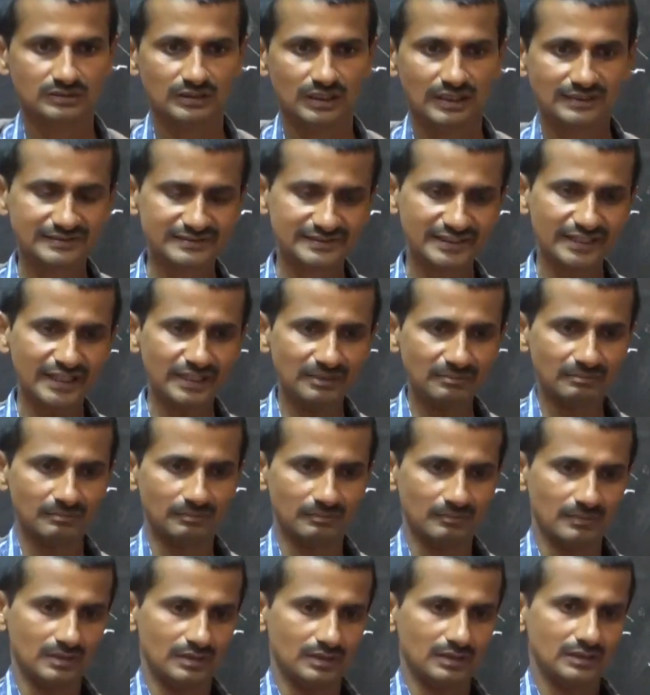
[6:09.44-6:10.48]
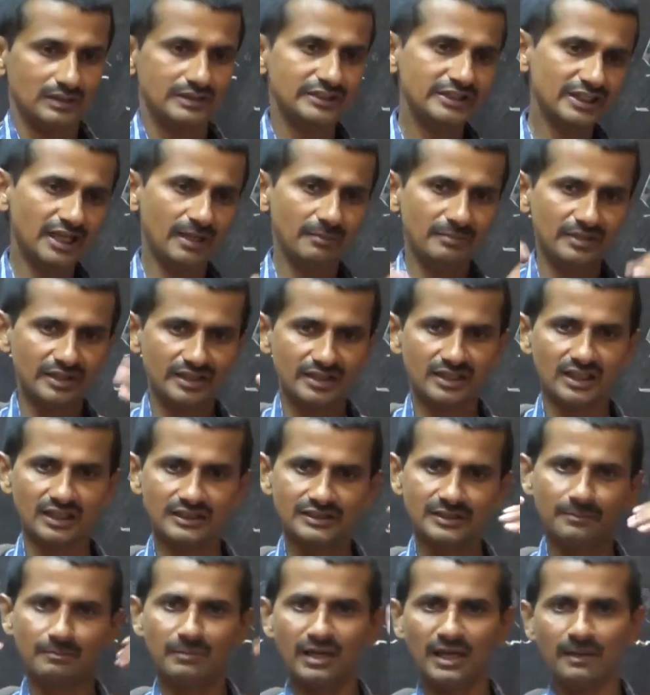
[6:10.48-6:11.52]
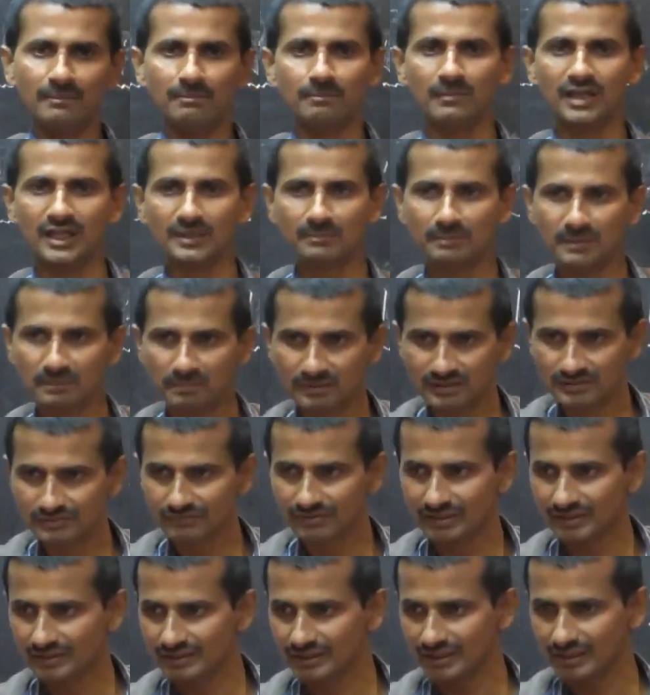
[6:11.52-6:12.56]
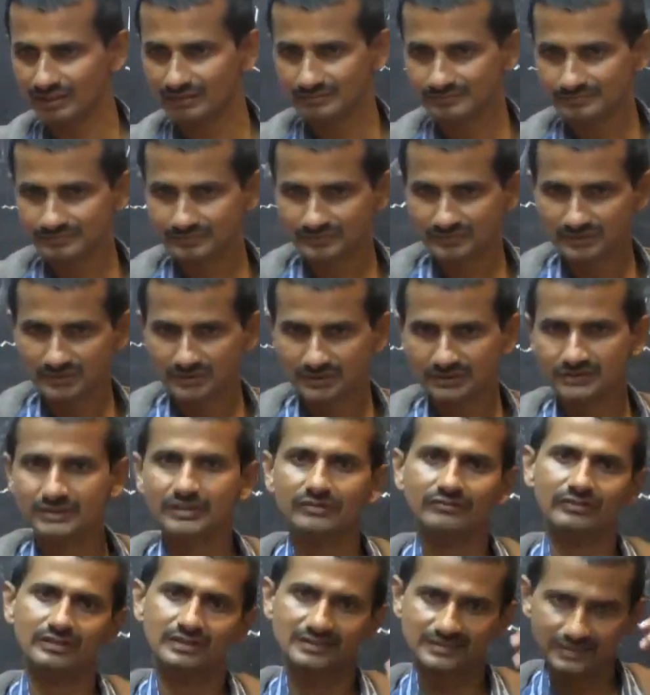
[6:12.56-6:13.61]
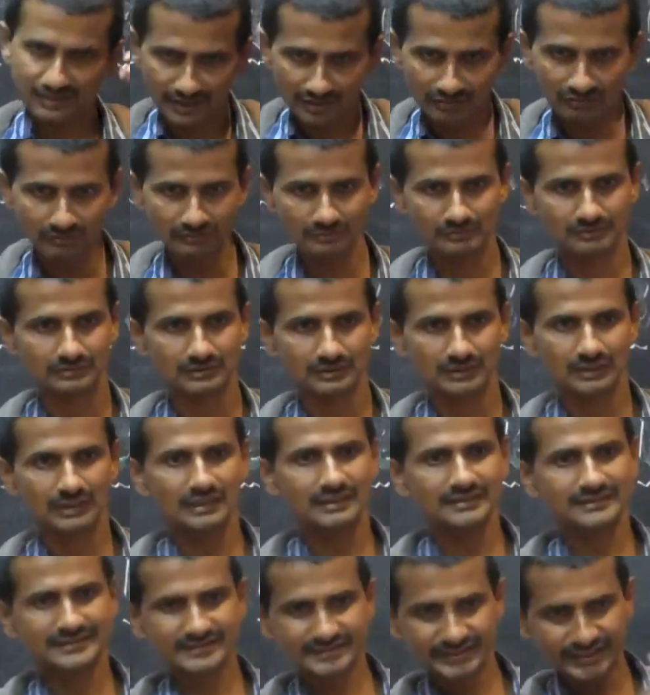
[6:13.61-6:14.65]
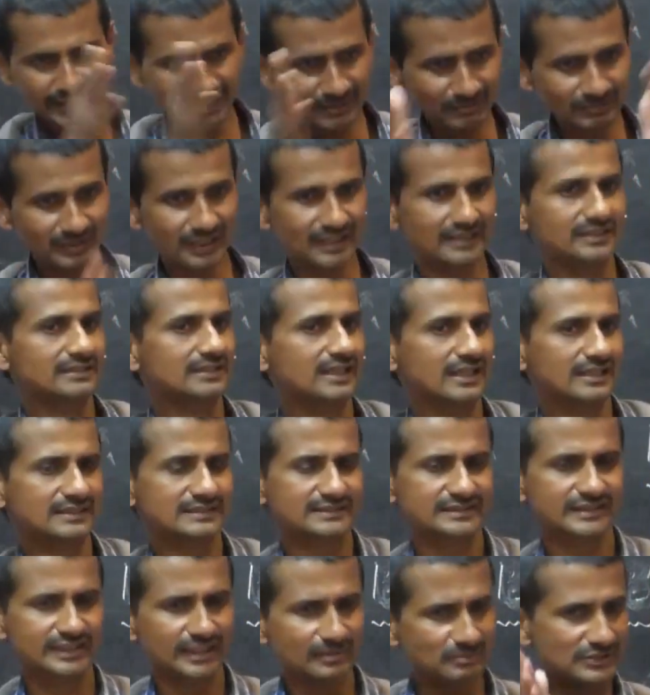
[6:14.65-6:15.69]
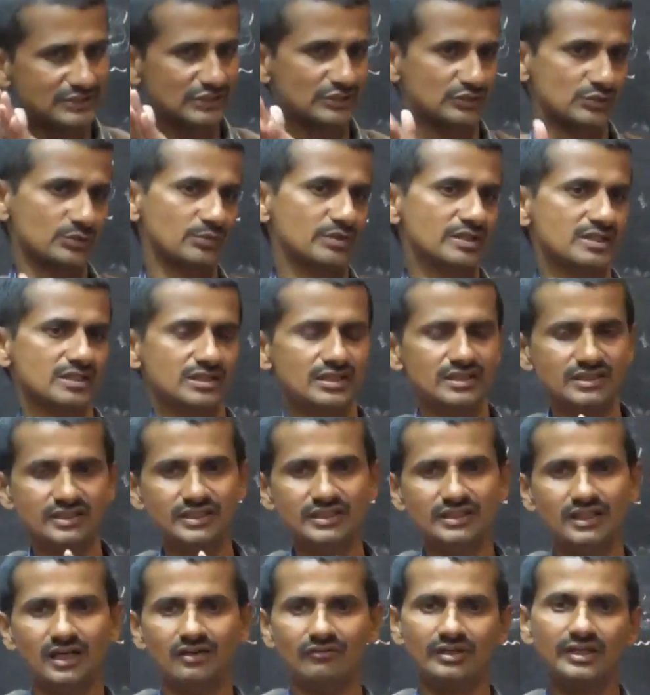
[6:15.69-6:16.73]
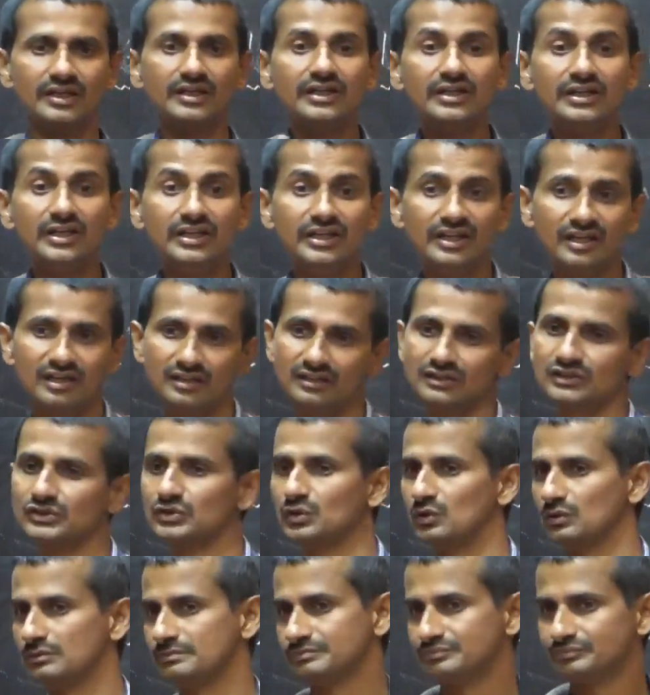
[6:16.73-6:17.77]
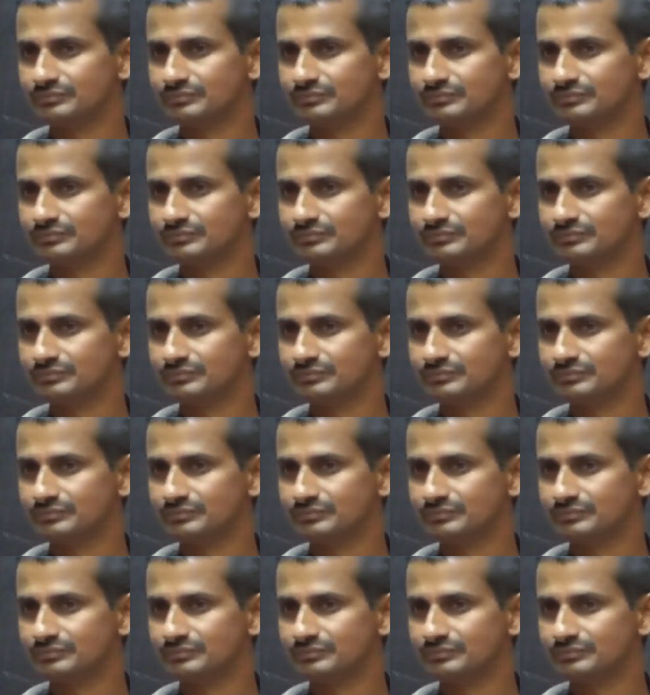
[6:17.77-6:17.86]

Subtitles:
And same in America, the black peoples were there. They were slave. Same like that, same situation in our India also.